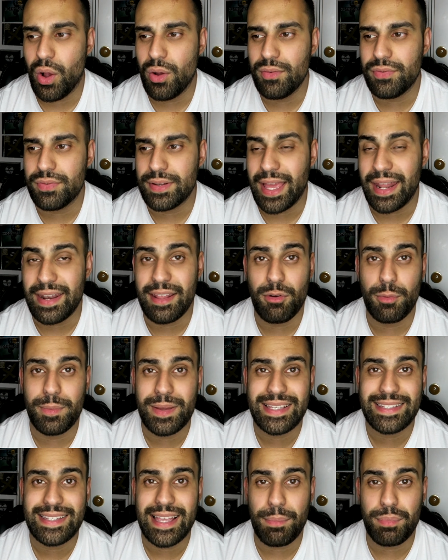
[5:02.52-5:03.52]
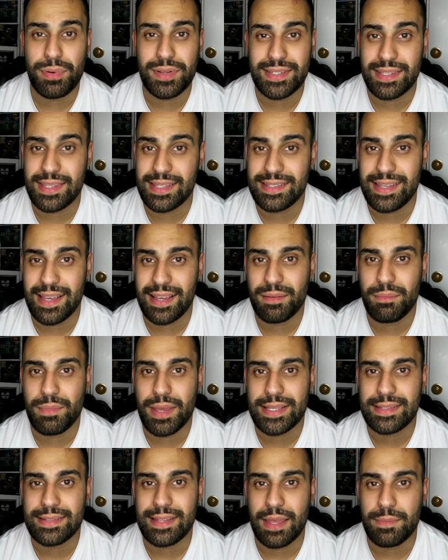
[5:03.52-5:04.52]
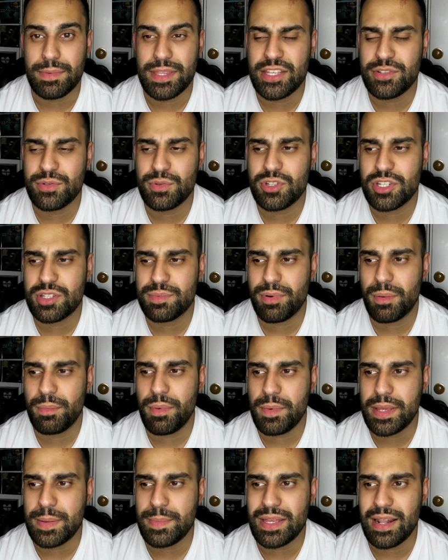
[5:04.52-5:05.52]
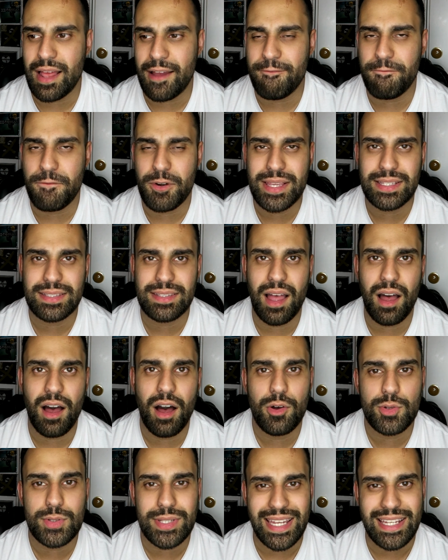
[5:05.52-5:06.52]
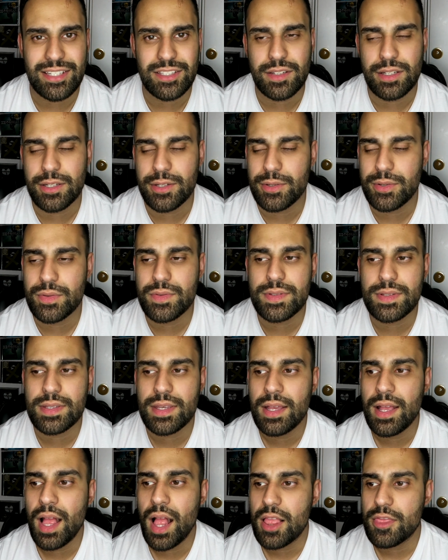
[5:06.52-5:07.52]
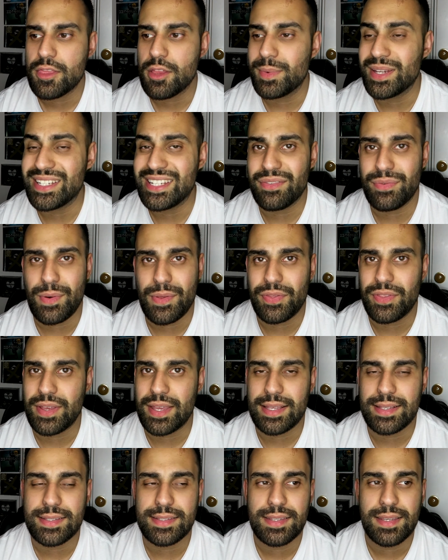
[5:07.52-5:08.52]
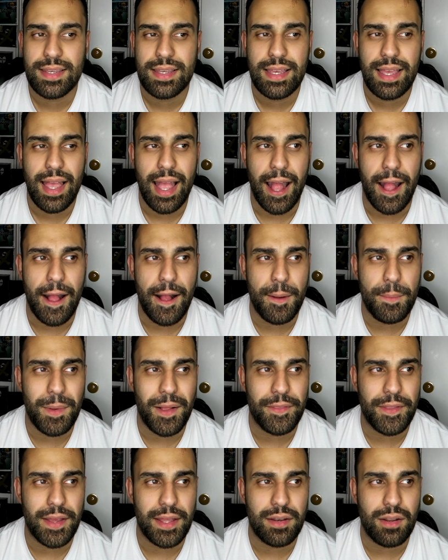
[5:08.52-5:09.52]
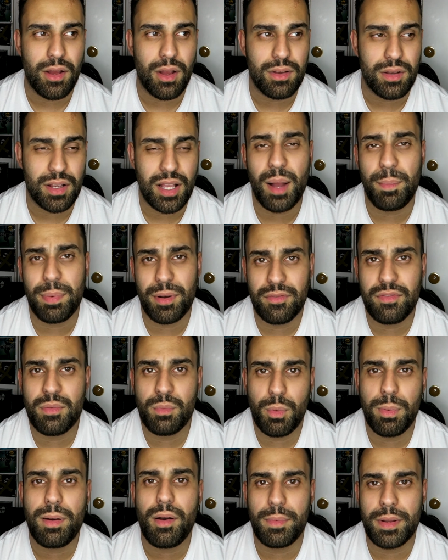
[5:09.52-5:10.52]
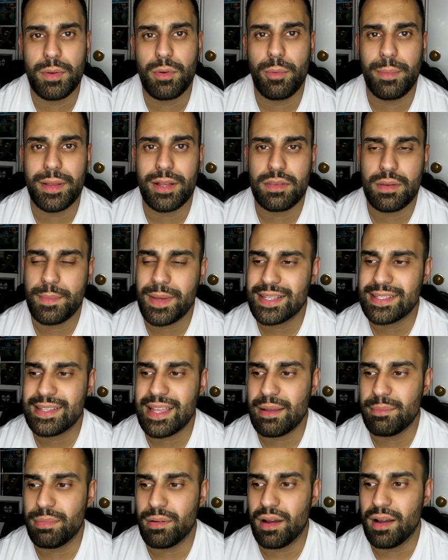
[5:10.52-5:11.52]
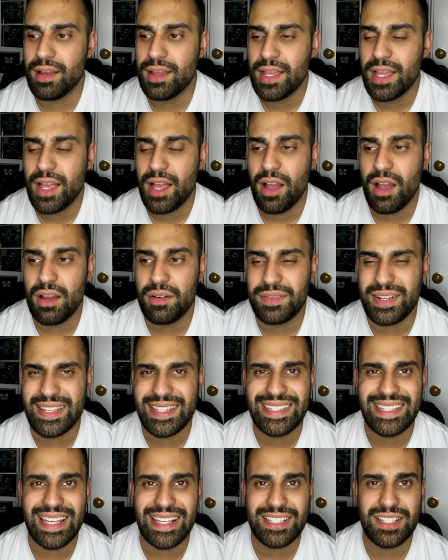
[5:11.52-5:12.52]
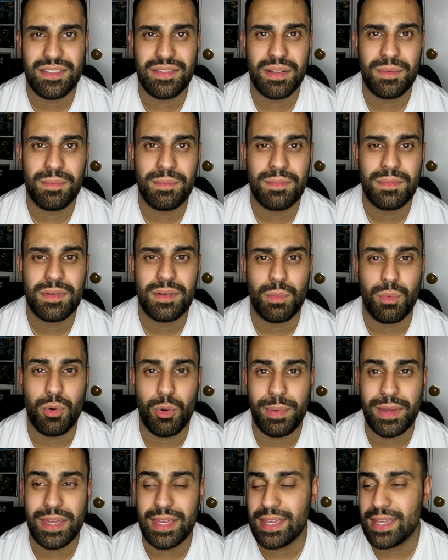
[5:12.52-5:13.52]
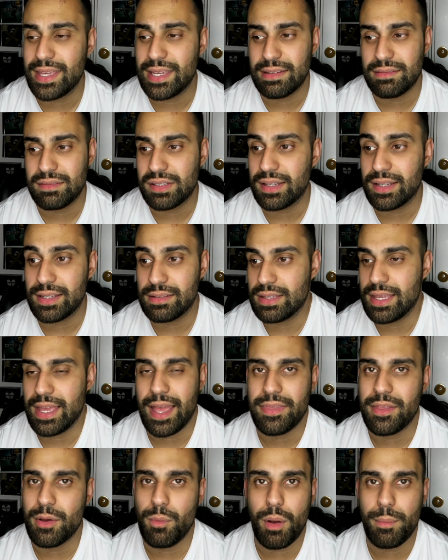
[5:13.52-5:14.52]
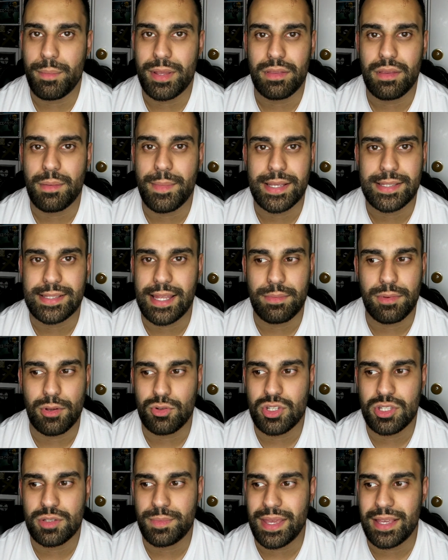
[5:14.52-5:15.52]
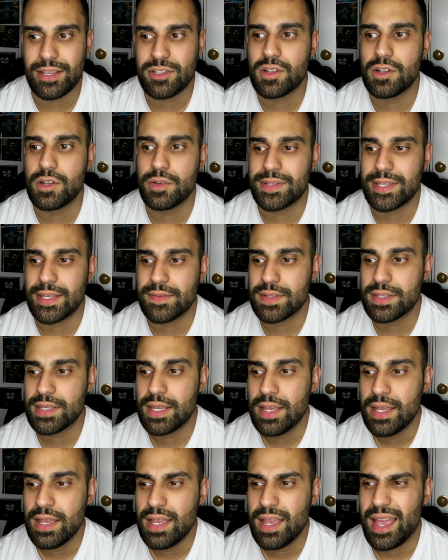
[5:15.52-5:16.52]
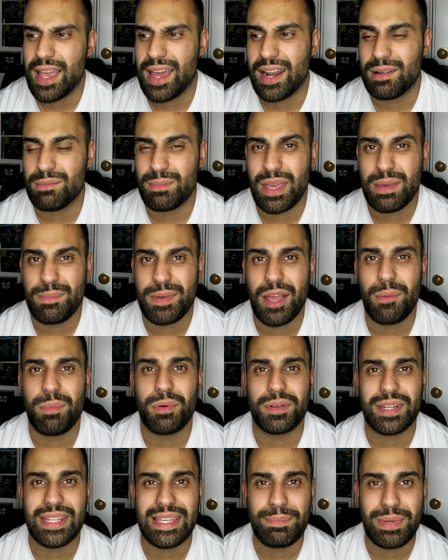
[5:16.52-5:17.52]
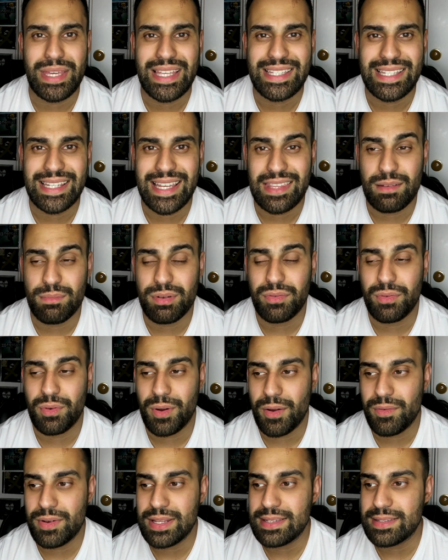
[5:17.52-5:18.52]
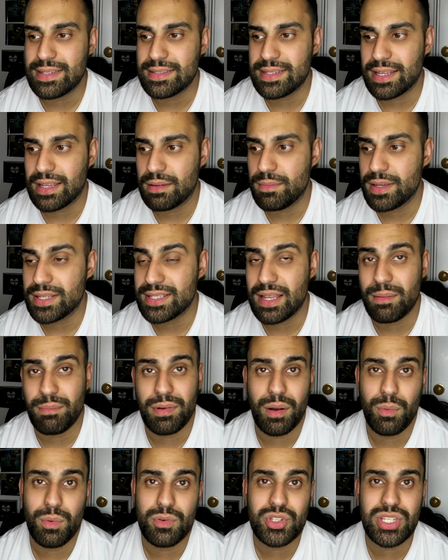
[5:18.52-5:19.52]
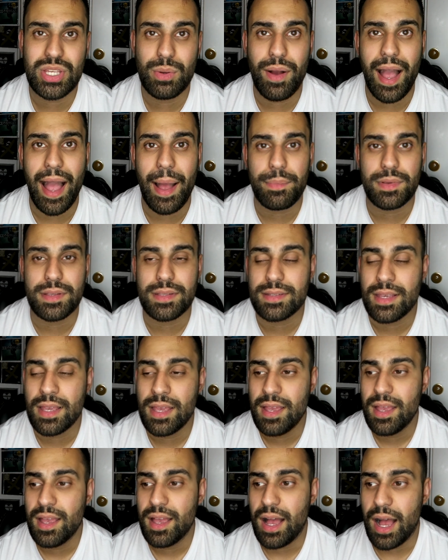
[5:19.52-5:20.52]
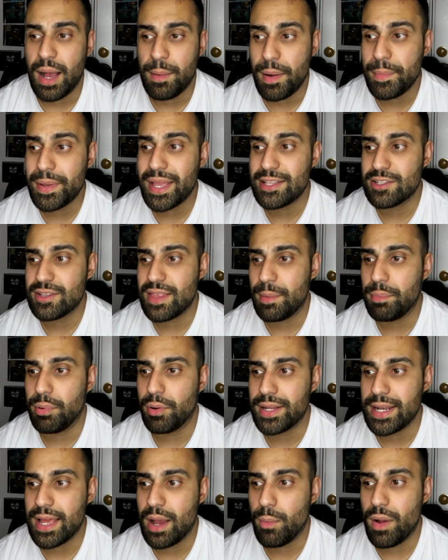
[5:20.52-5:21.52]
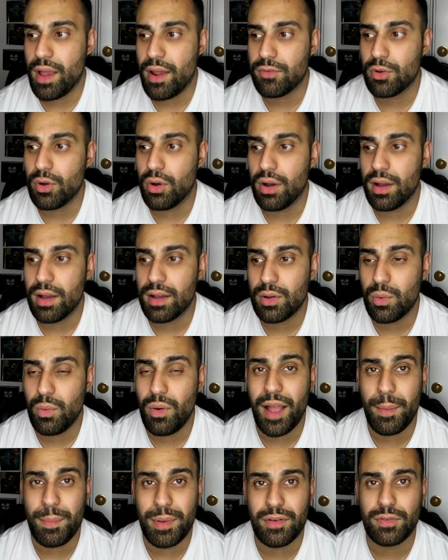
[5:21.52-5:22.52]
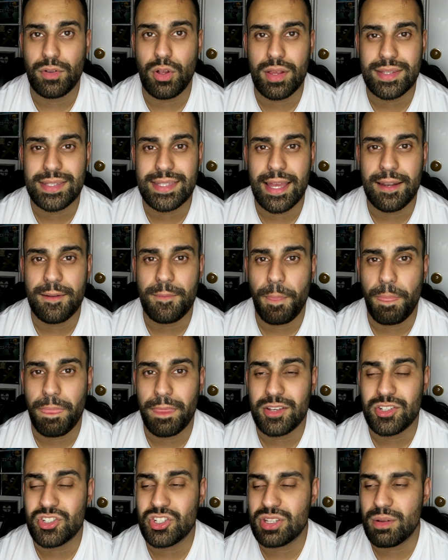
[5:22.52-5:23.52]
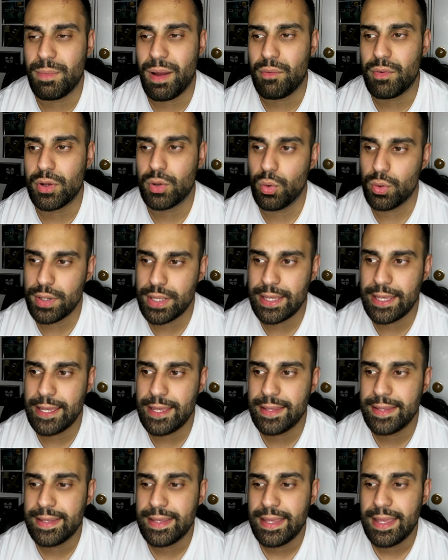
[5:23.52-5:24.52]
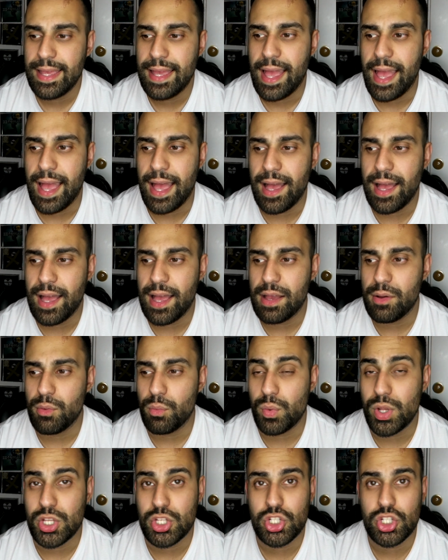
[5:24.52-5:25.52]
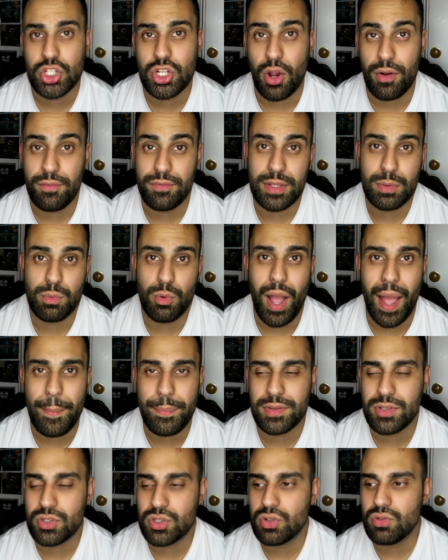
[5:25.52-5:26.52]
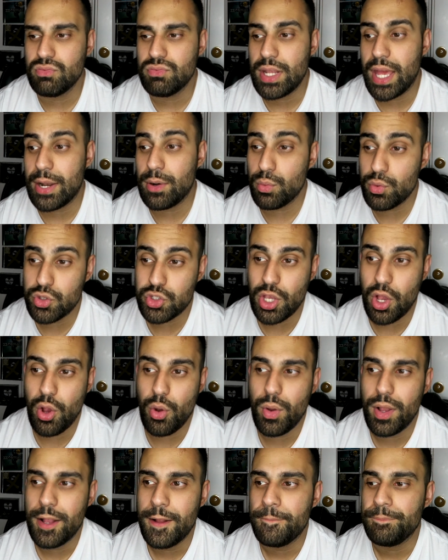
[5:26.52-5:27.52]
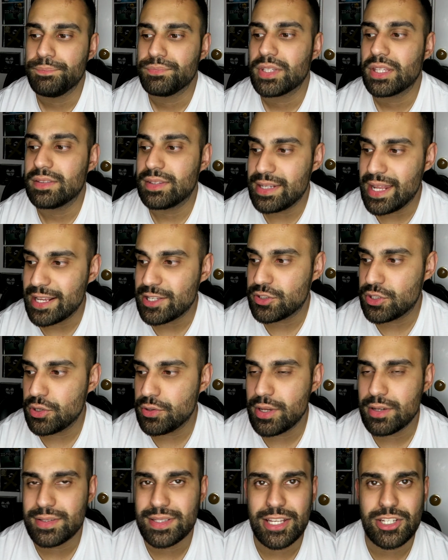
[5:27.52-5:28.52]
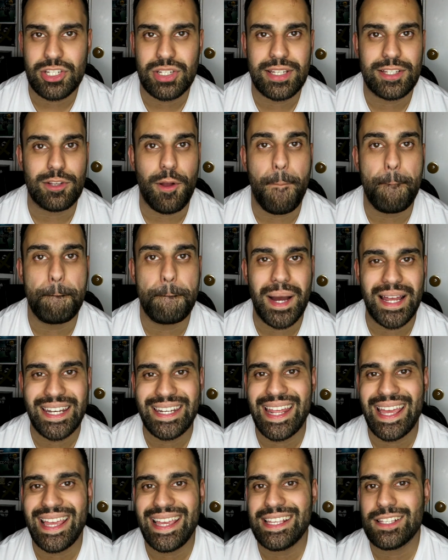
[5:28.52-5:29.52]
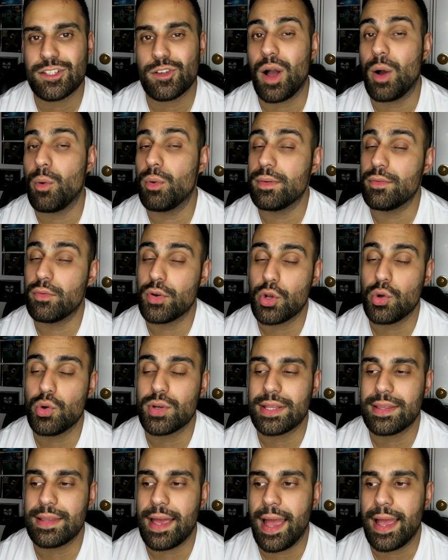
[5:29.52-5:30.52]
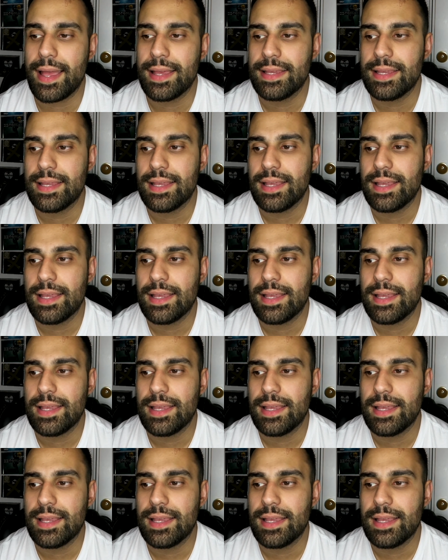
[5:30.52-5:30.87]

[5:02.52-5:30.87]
hopefully, and they will be separate to the second mixtape. These will just probably be like freestyles, interludes, there'll be different things. And then a couple of them will probably will be on the mixtape, but hopefully six of them will be, yeah, they won't be on the mixtape, they'll just be exclusives, and maybe I'll put an EP together before I release the second mixtape, but we'll see what happens. I'm getting to that point now where I've got quite a bit of content, it's just about recording it, which hopefully will happen soon. And also, the next studio session is on Monday, so I will be recording that.